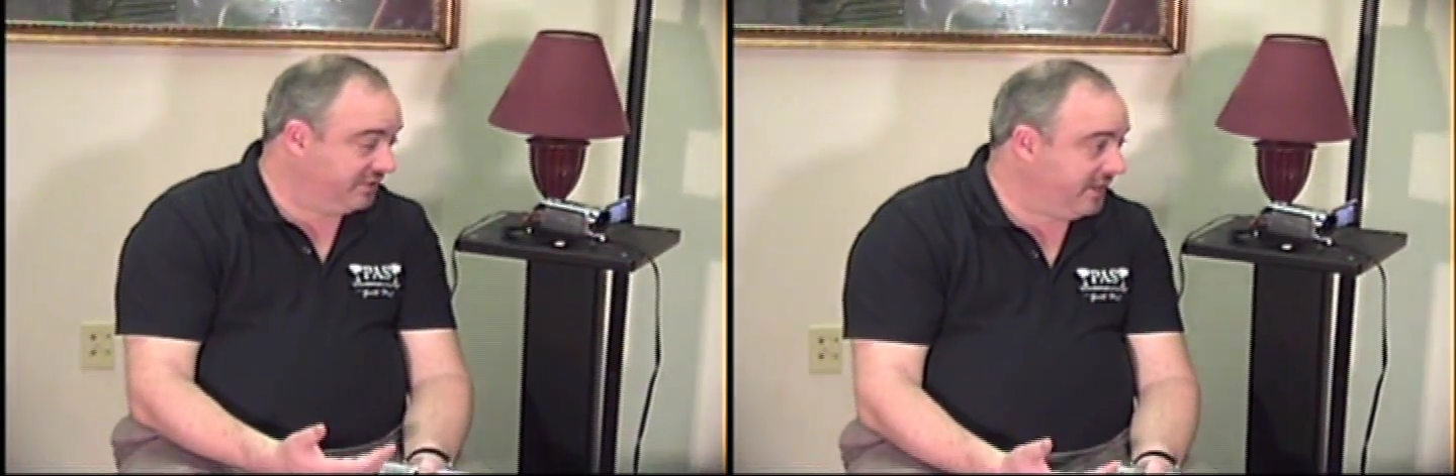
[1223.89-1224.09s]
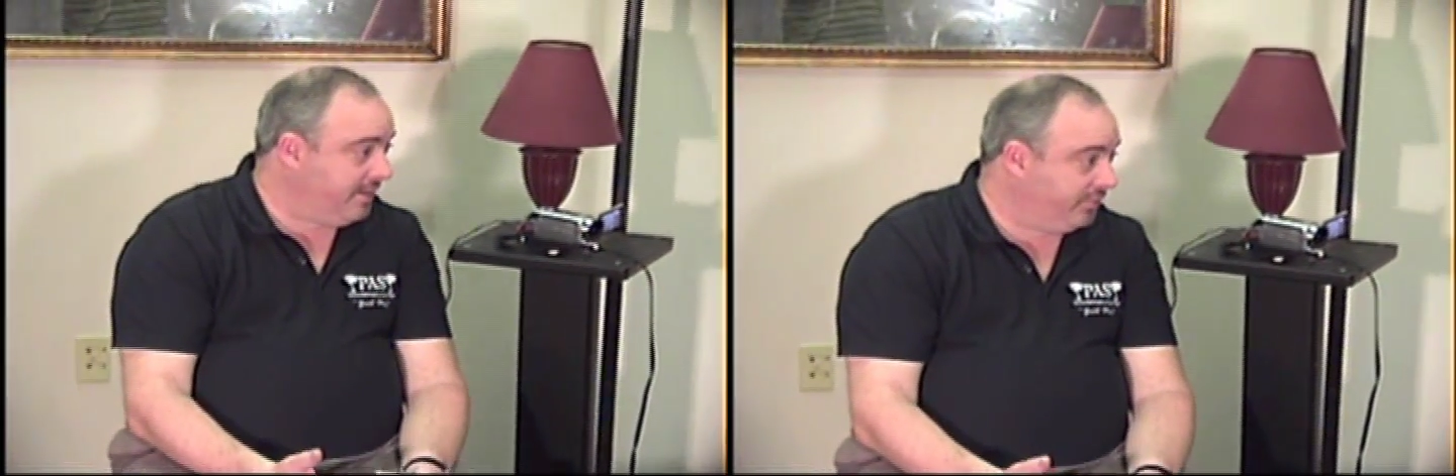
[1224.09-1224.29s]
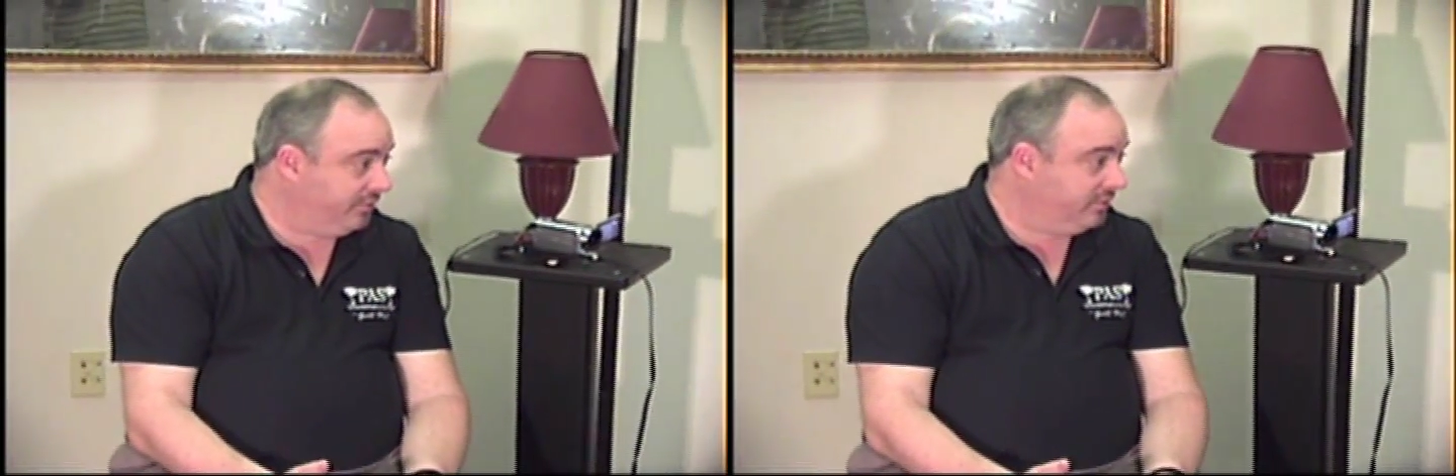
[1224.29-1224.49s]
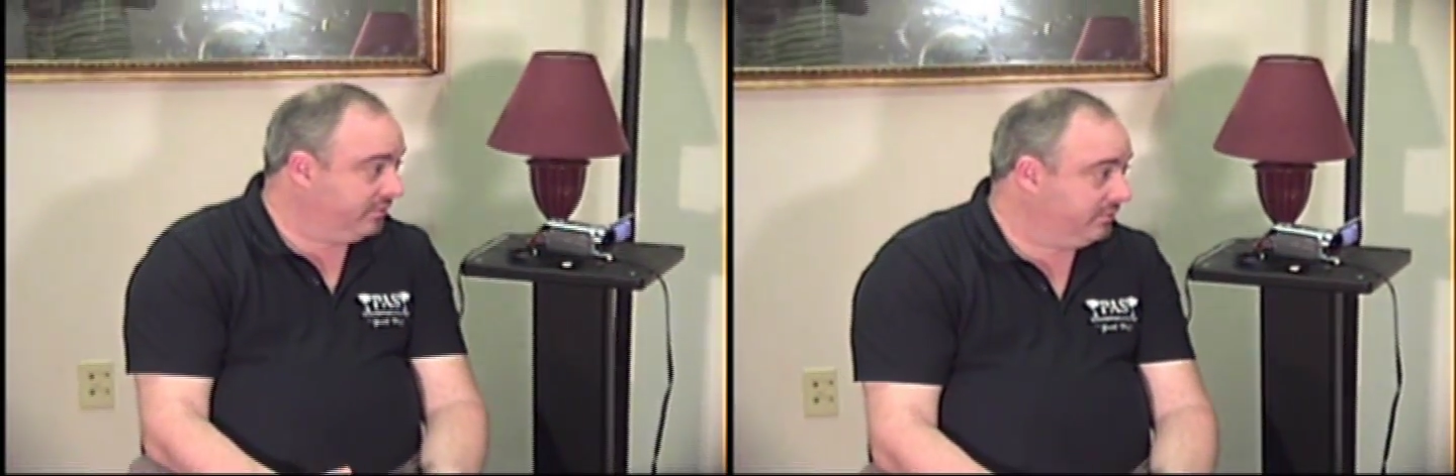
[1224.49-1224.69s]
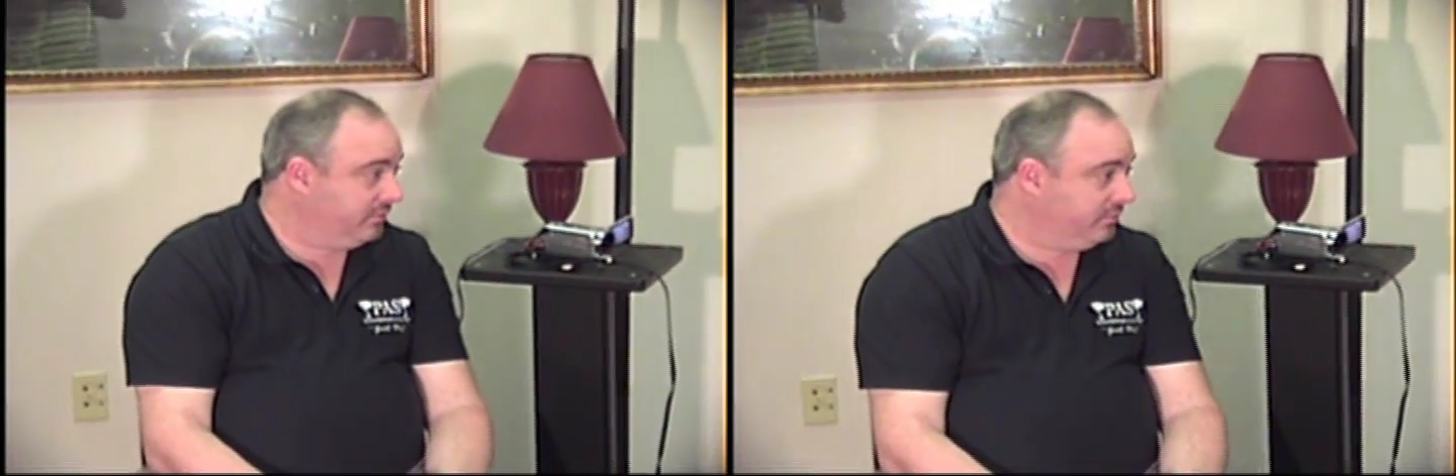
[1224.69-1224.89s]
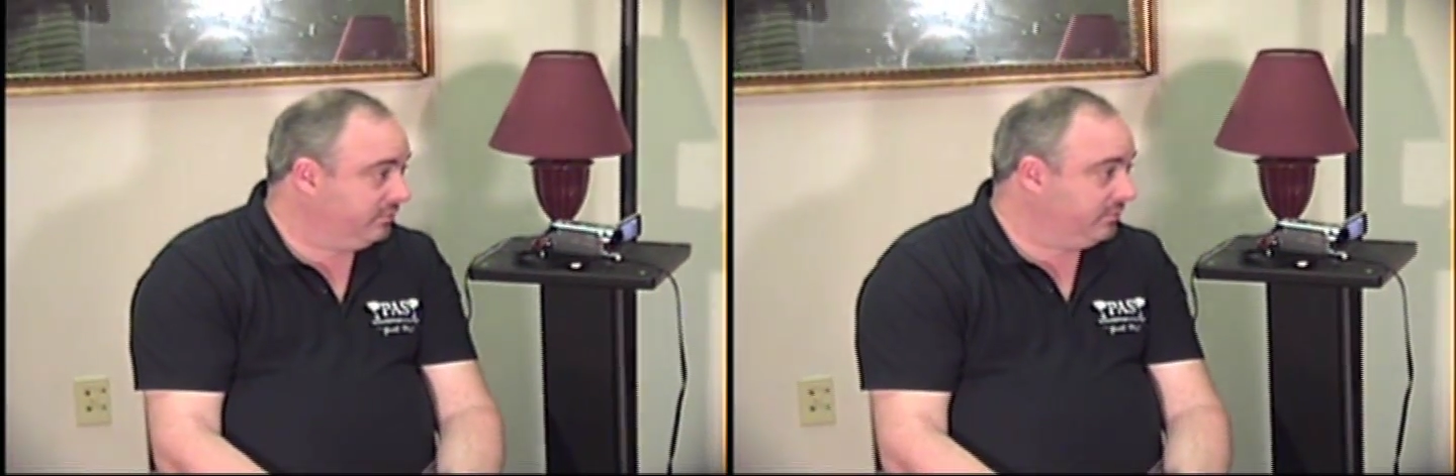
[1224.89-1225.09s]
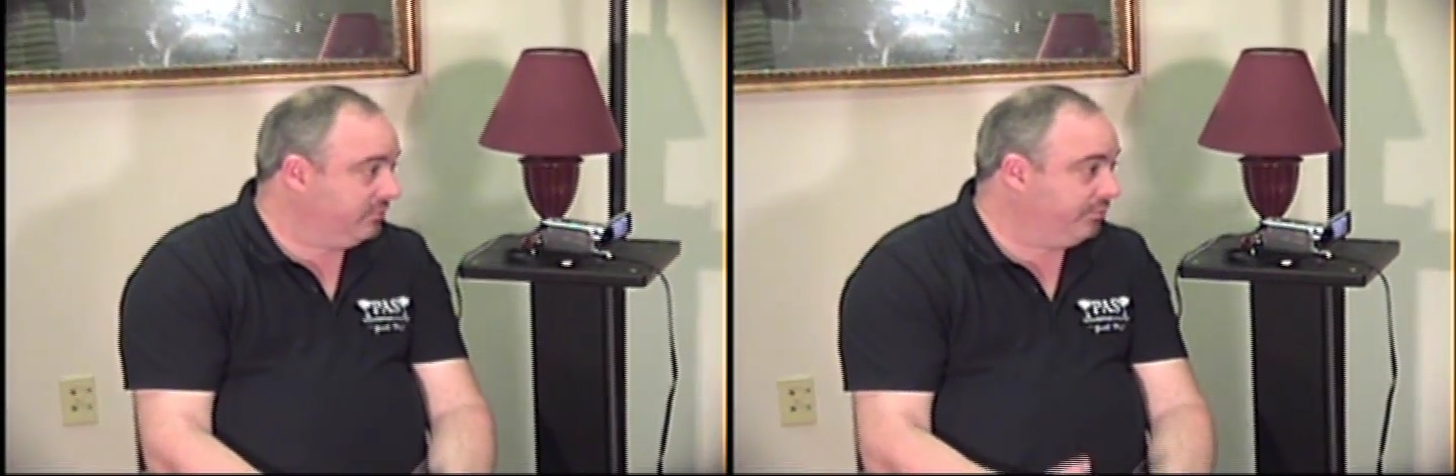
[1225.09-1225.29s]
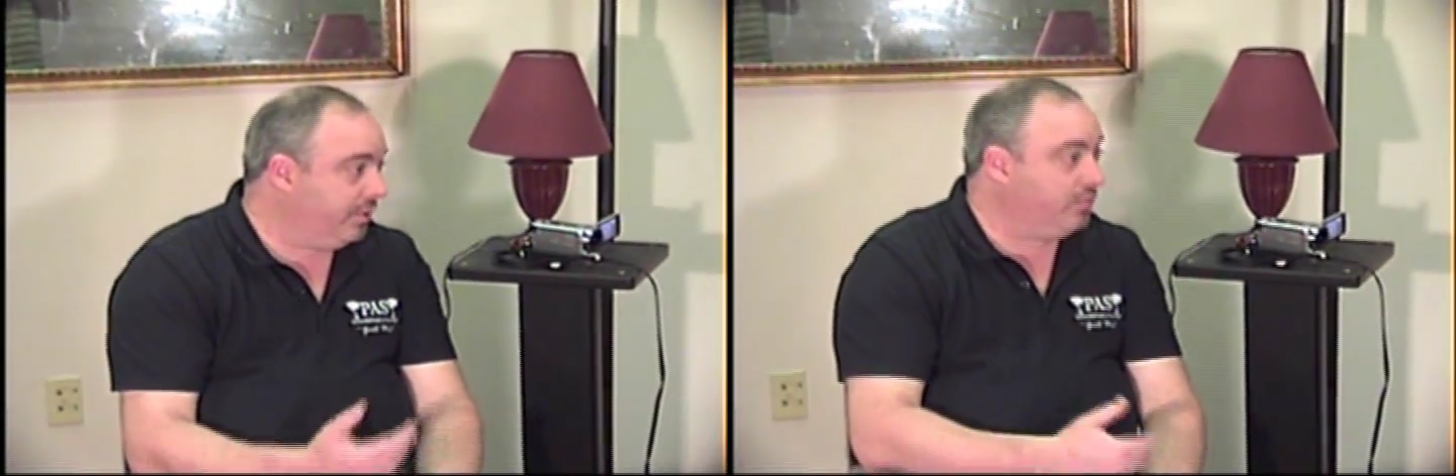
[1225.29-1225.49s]
disabled,
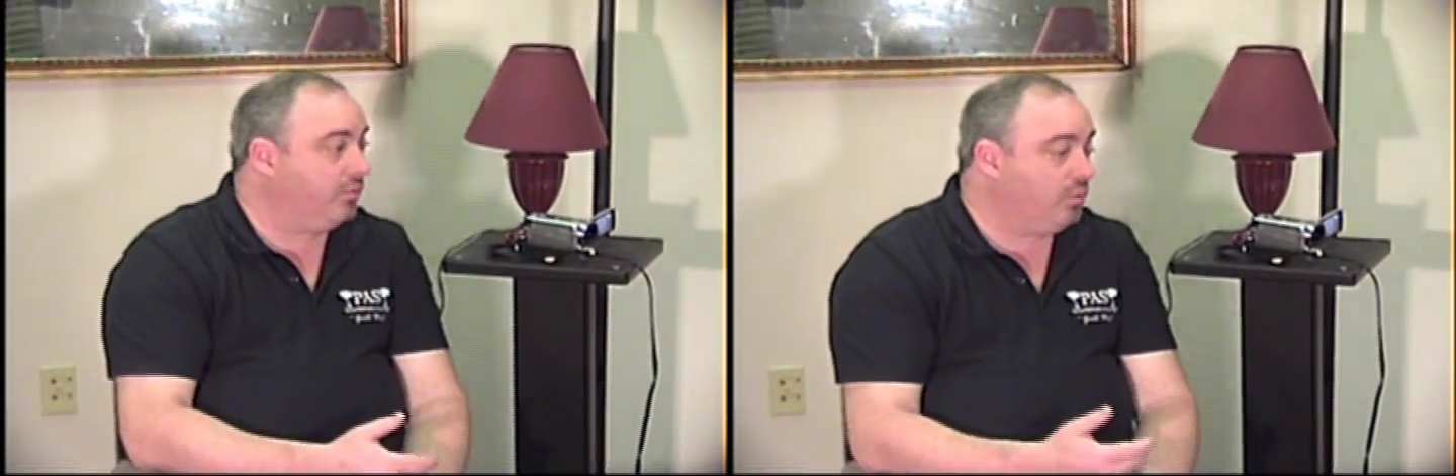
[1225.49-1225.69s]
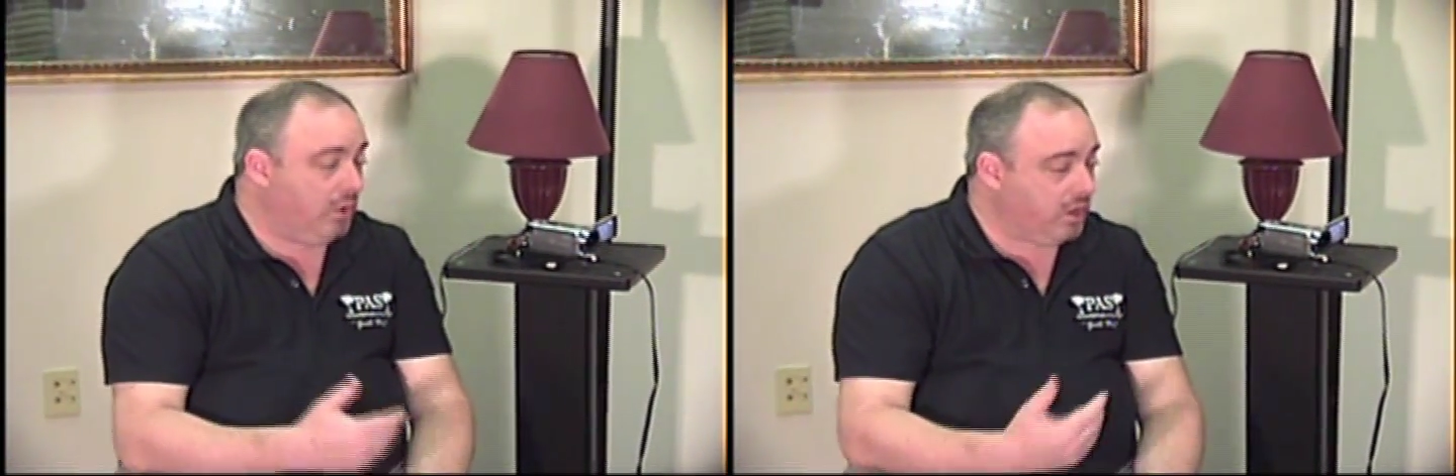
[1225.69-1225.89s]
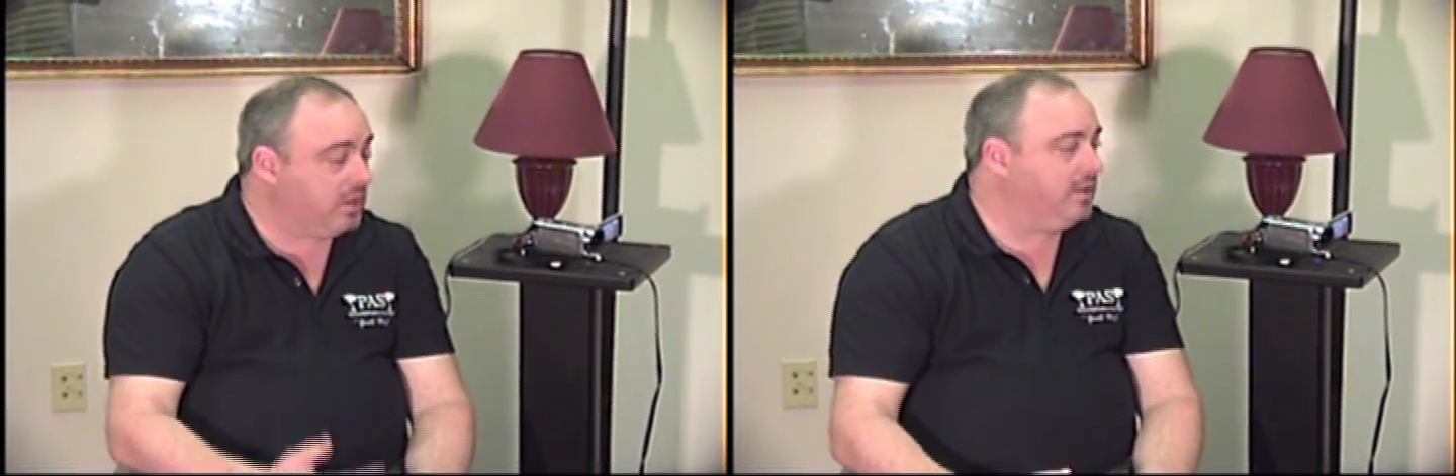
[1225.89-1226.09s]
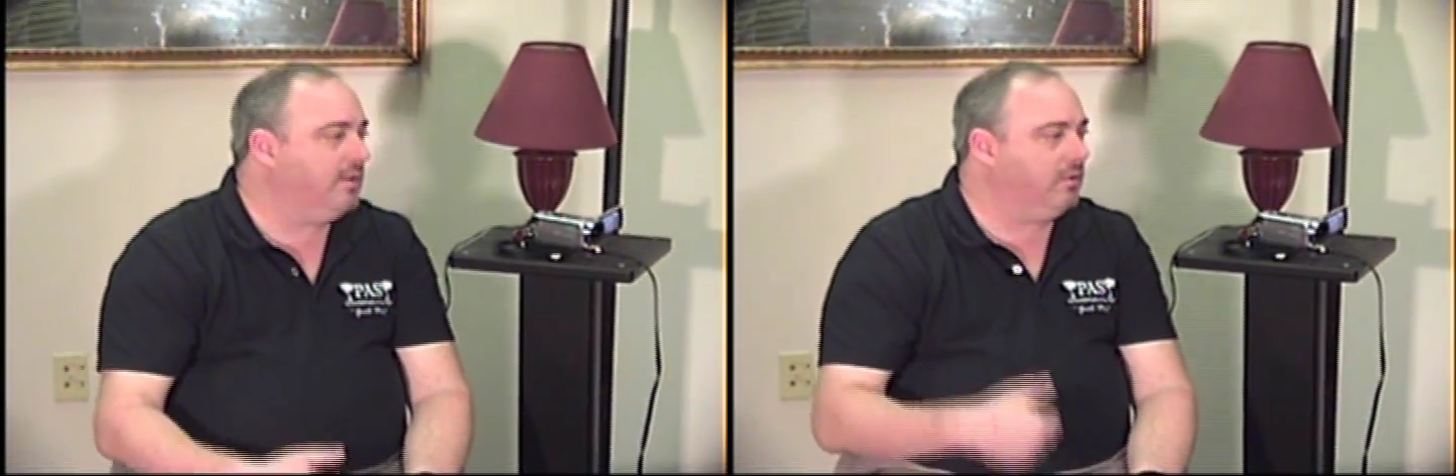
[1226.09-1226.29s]
but were working.